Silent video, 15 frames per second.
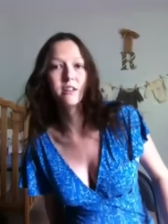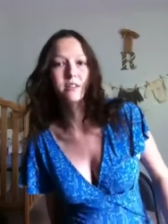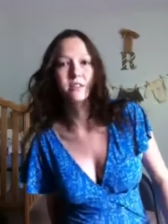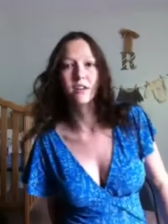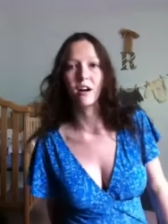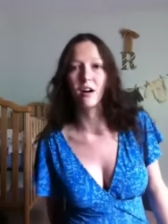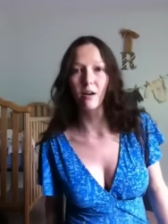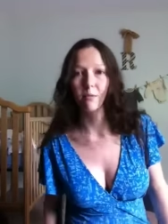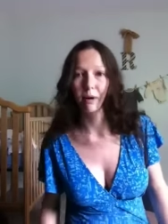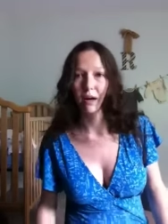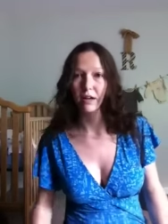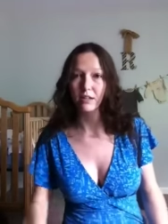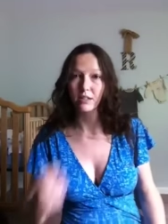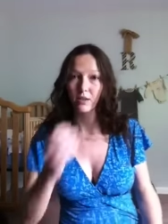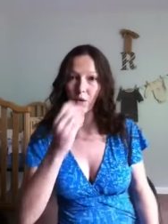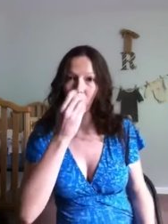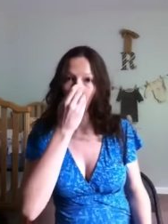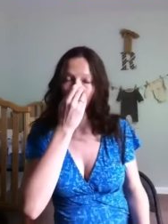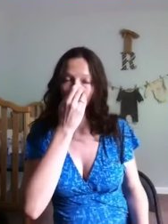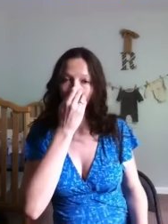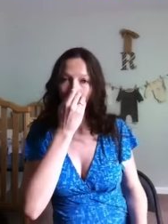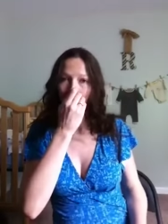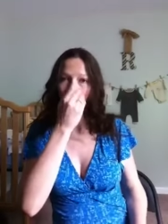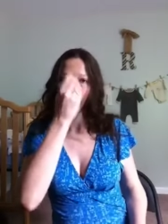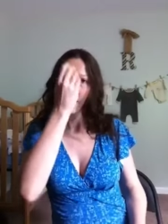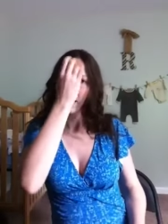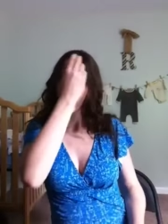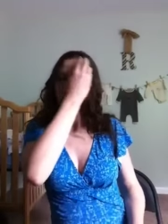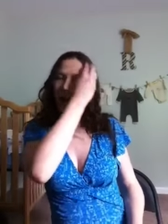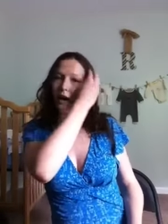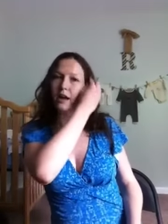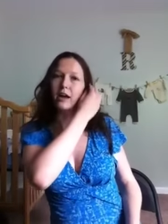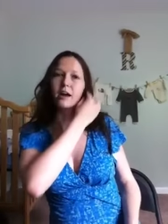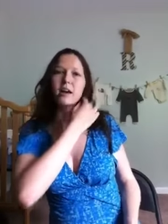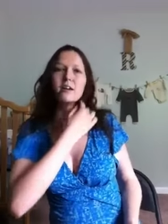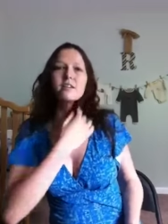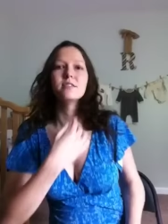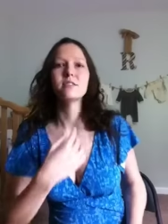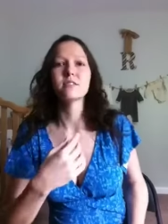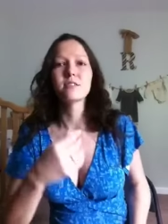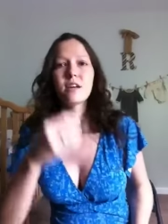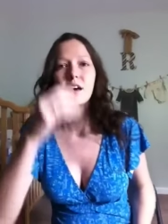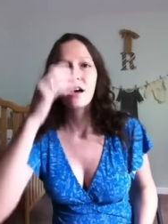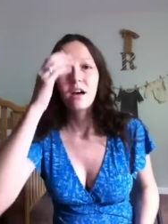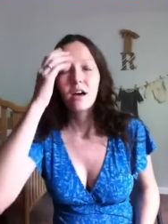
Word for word: It's gone by so quick and